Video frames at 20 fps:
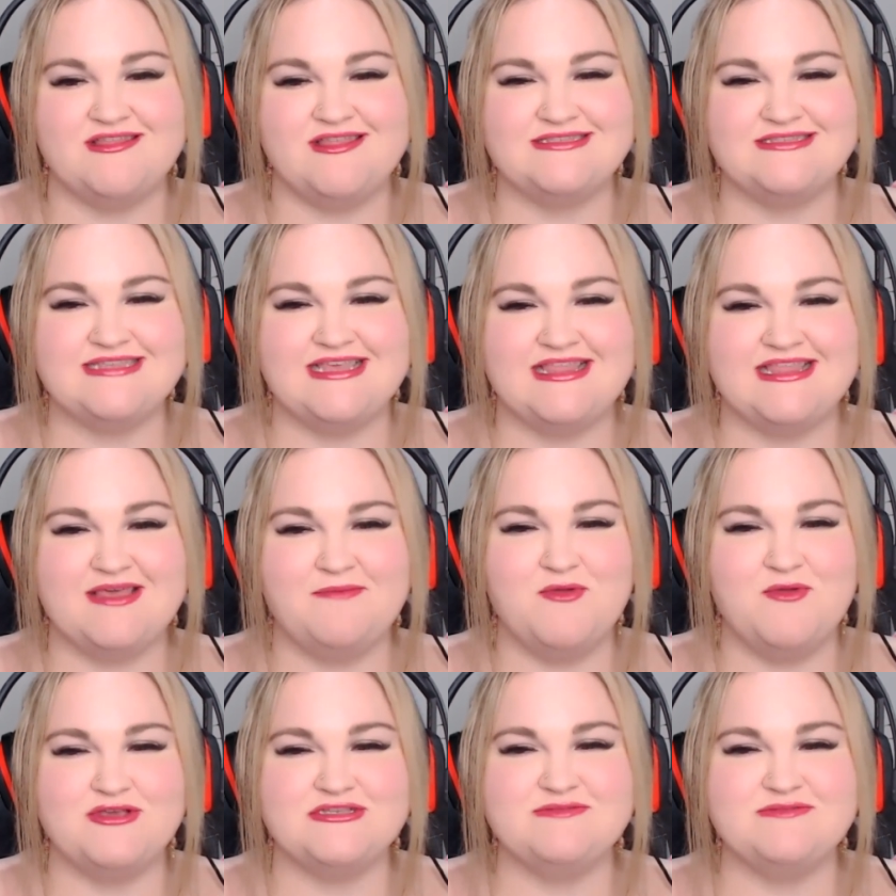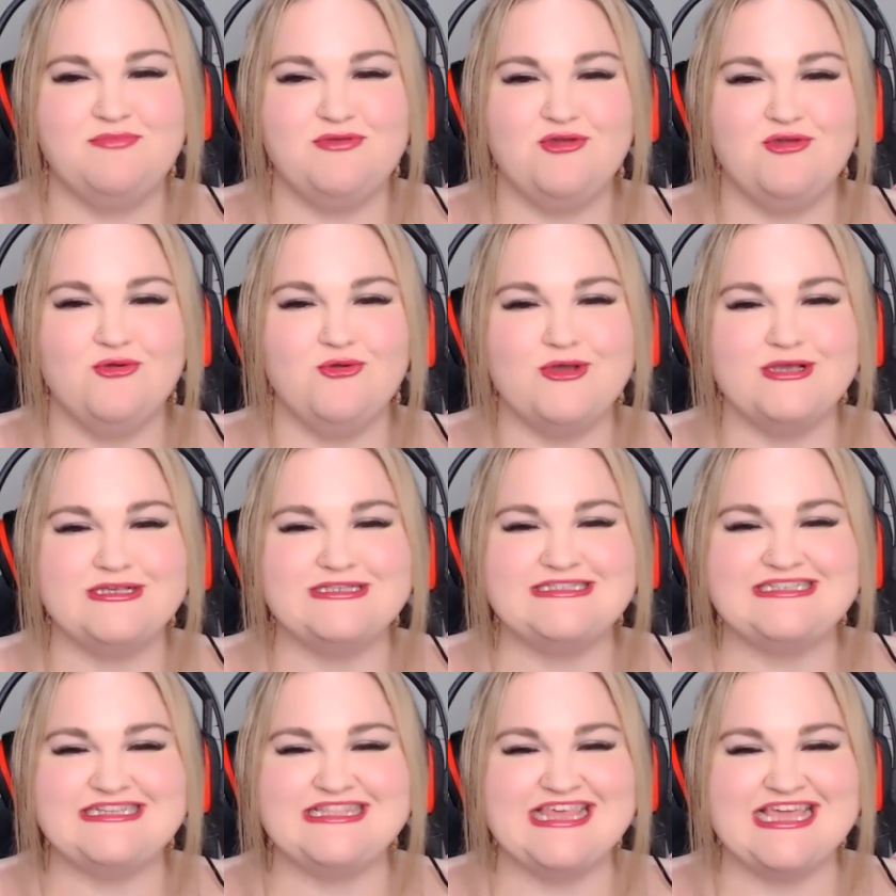That's like the most
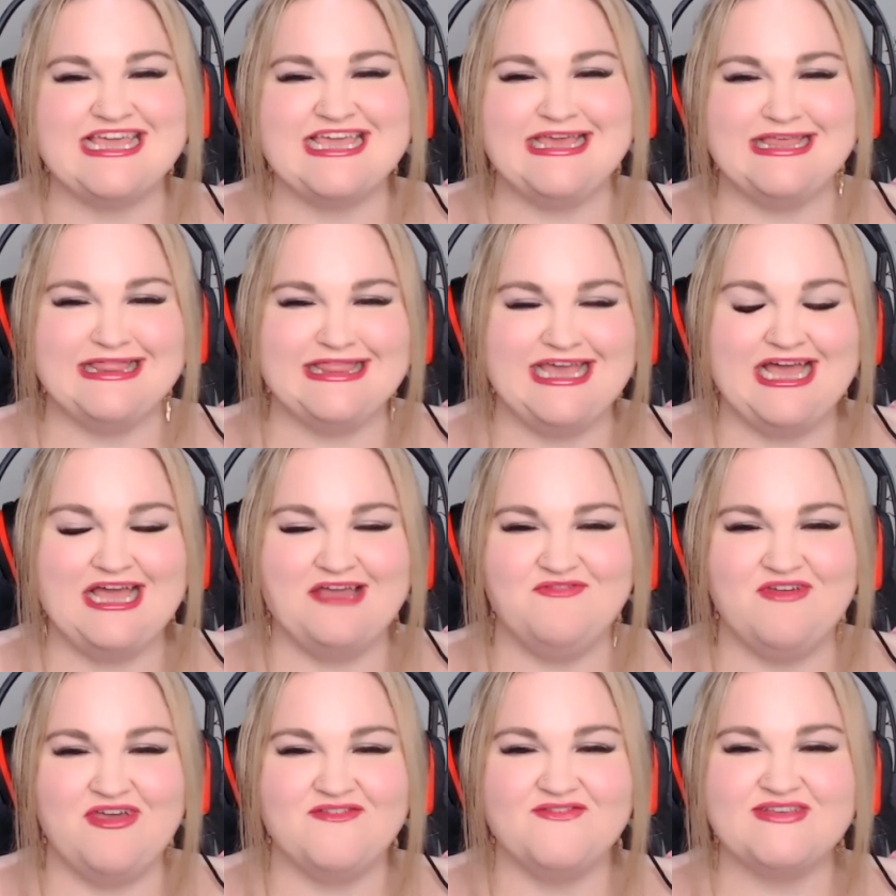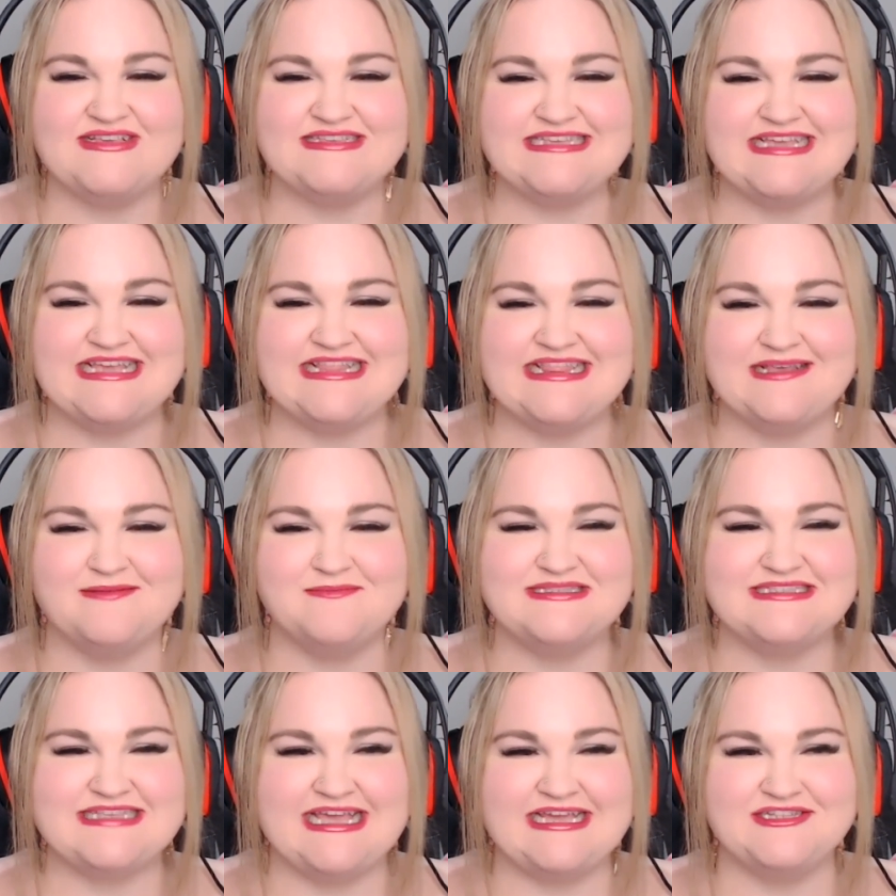purest thing that I've ever seen
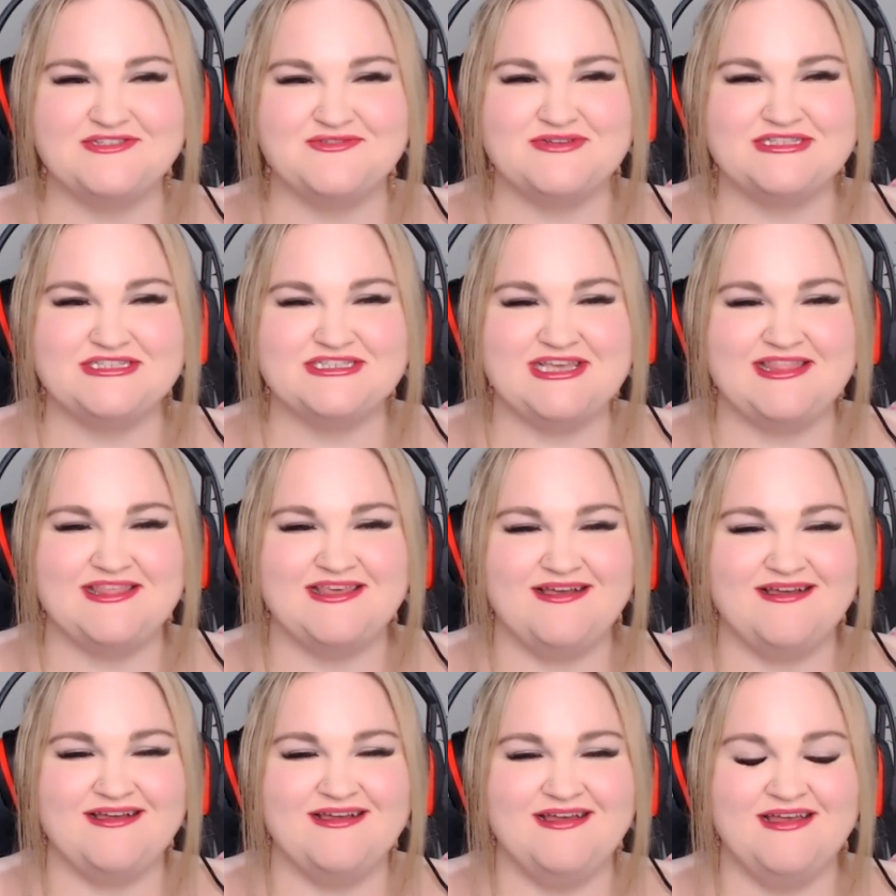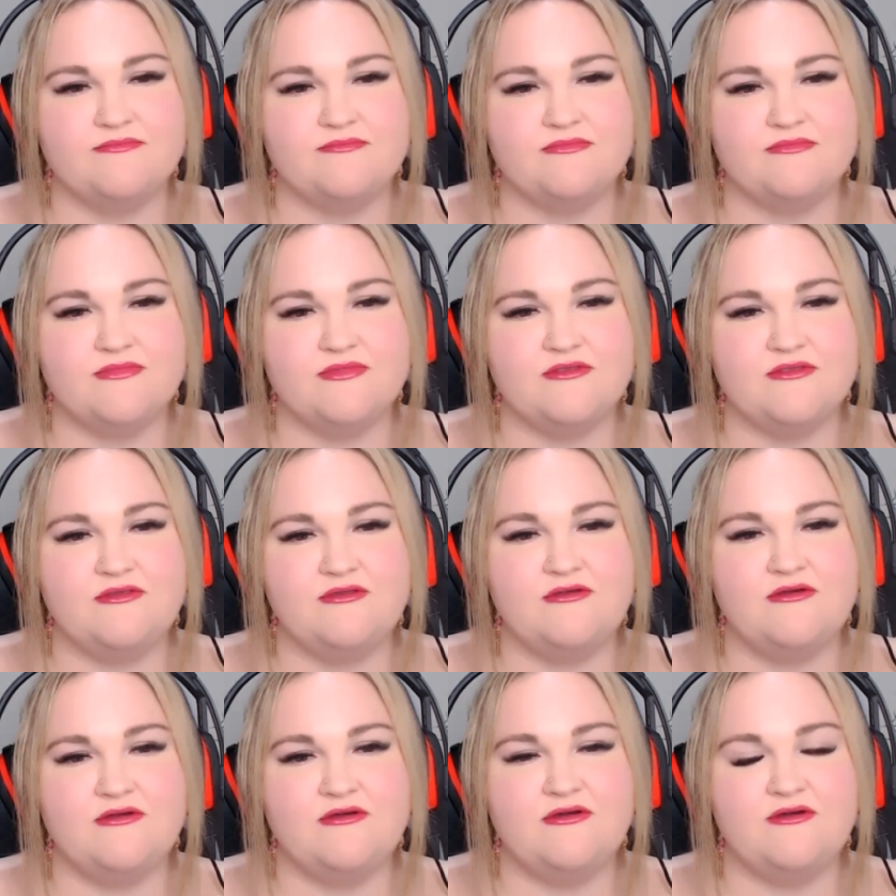them say to each other.
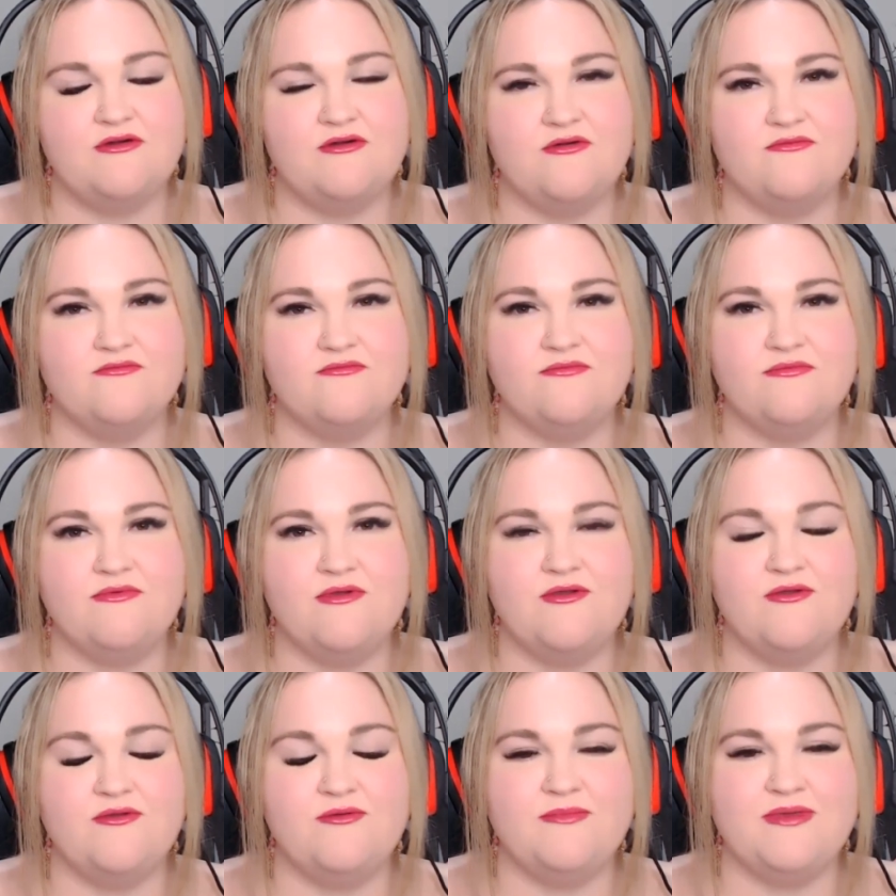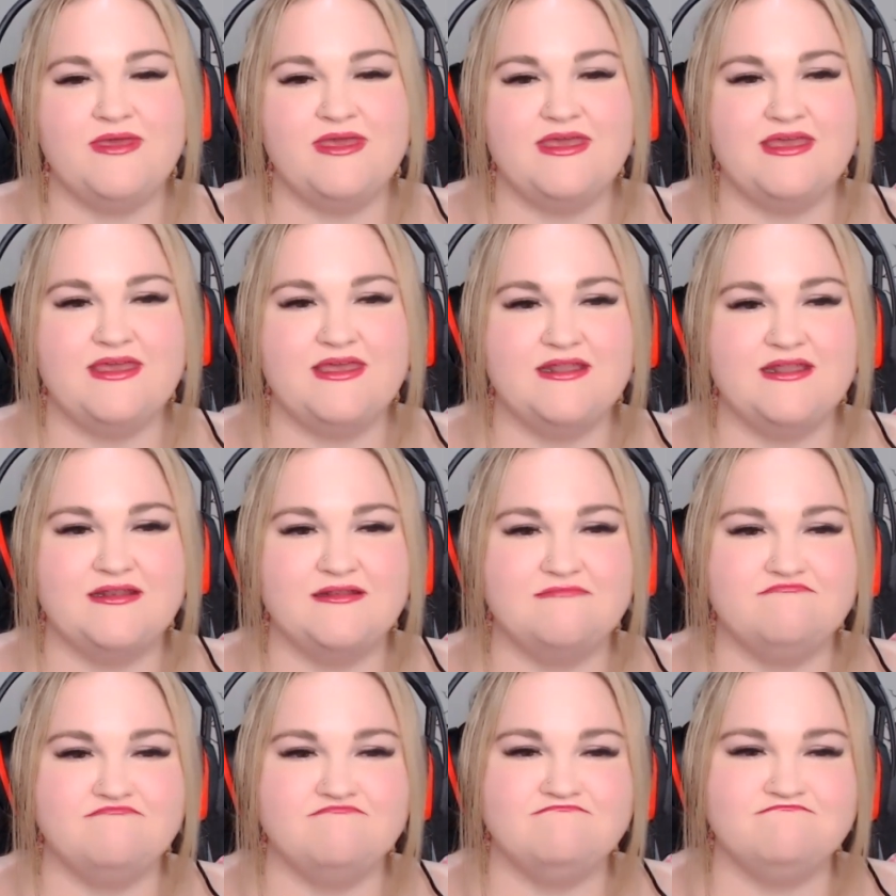Oh,
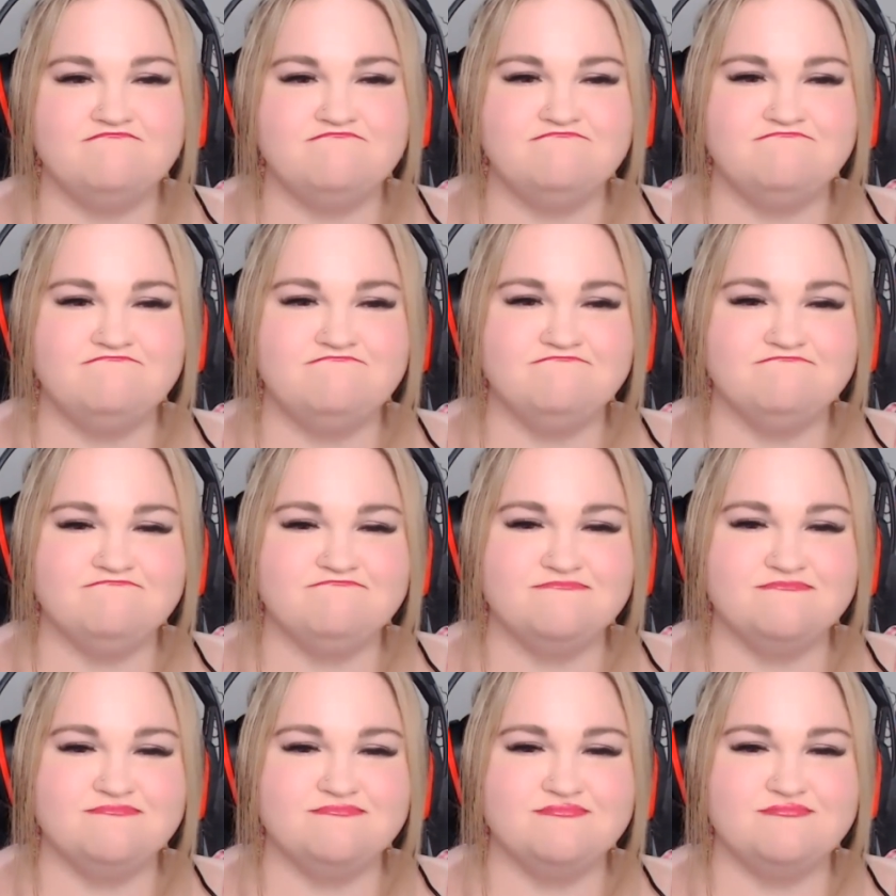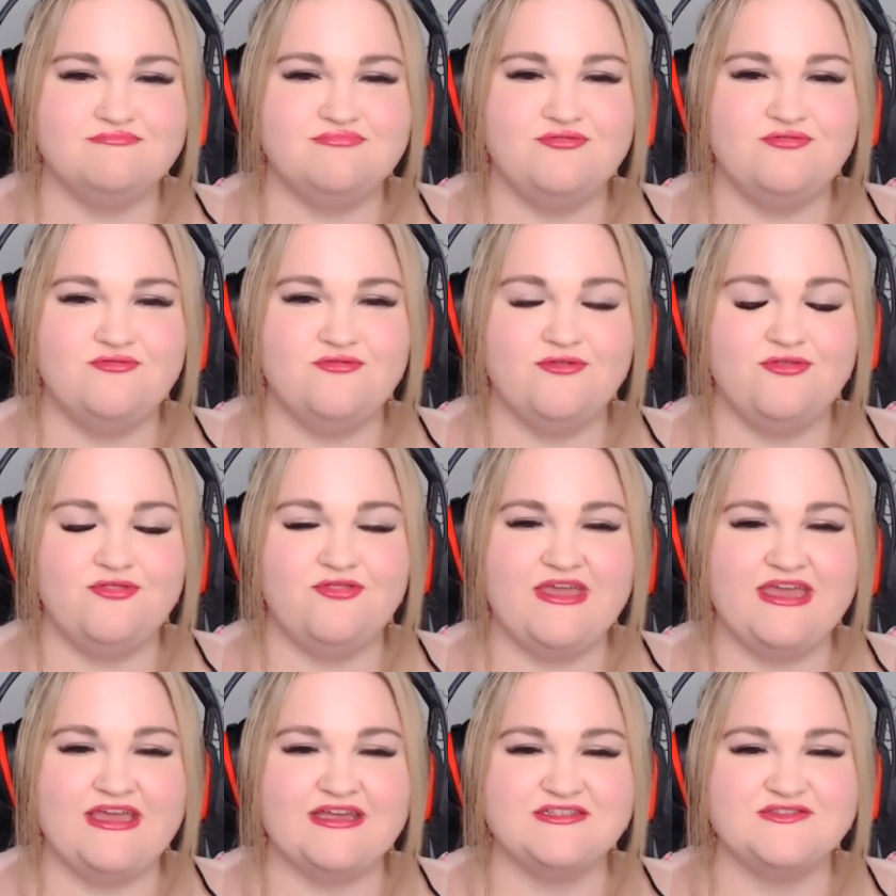Roman poor
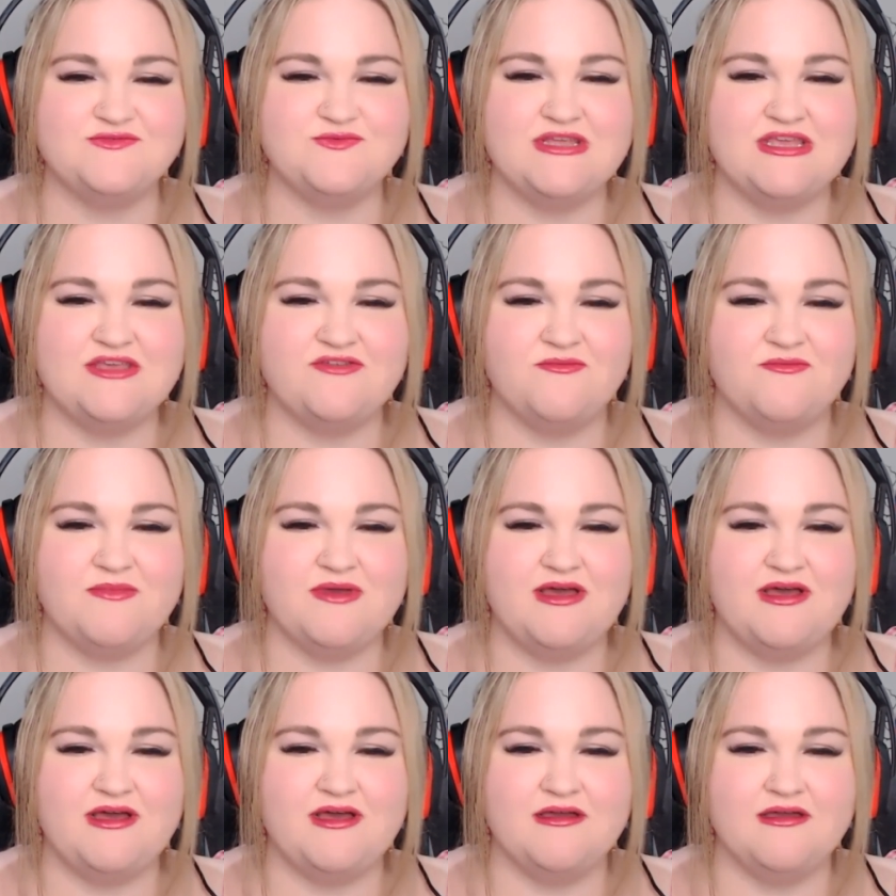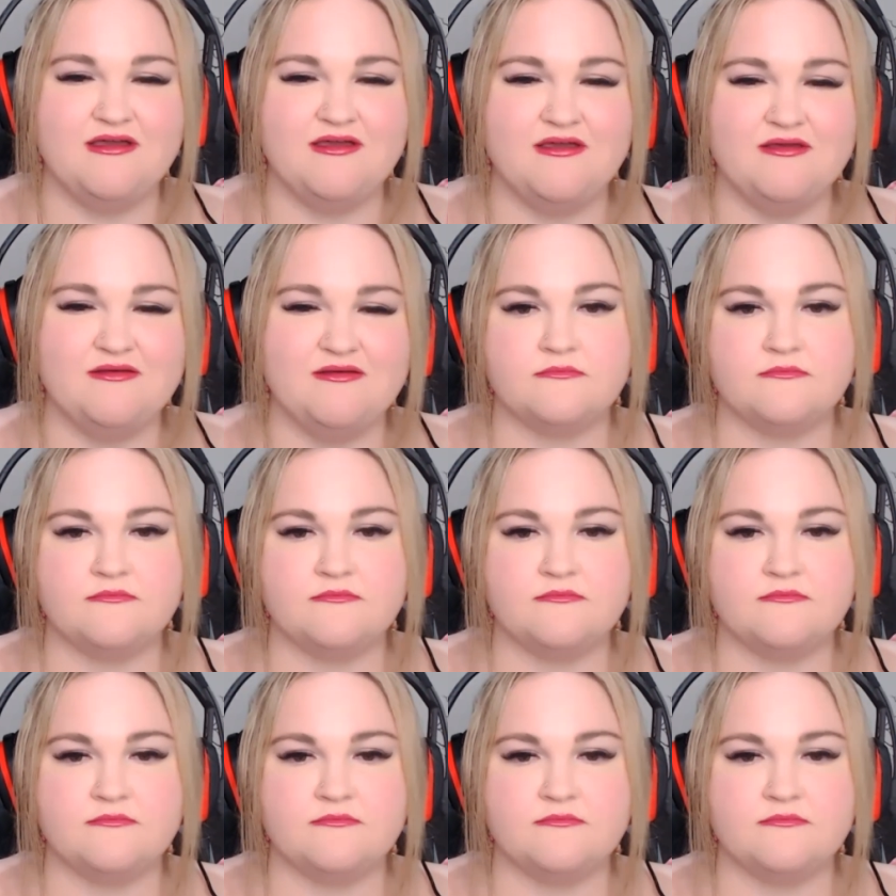thing. I just want to give him a hug.